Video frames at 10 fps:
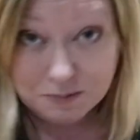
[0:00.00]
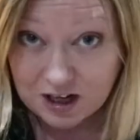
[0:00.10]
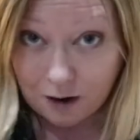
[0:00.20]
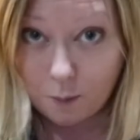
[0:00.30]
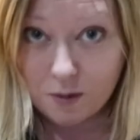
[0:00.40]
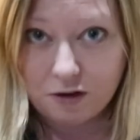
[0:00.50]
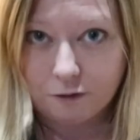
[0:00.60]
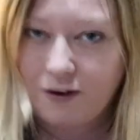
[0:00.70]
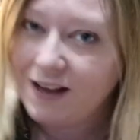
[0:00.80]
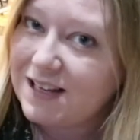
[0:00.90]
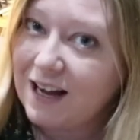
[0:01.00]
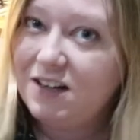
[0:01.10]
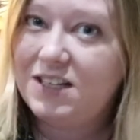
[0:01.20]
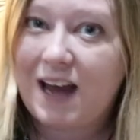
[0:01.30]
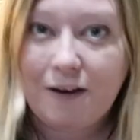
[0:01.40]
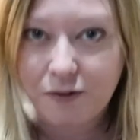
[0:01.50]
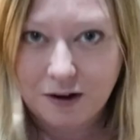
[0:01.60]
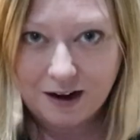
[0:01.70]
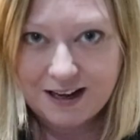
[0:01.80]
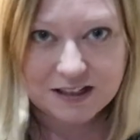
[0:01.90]
share it with your friends, and
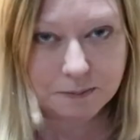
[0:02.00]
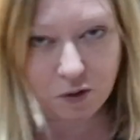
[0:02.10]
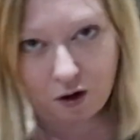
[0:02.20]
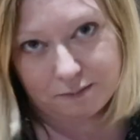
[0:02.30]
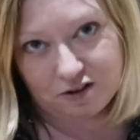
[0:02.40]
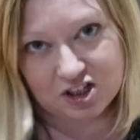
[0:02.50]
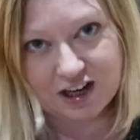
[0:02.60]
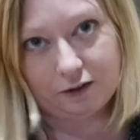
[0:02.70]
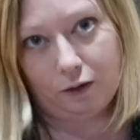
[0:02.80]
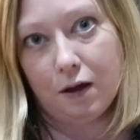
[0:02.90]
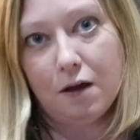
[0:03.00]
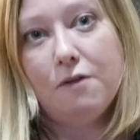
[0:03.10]
definitely subscribe to the channel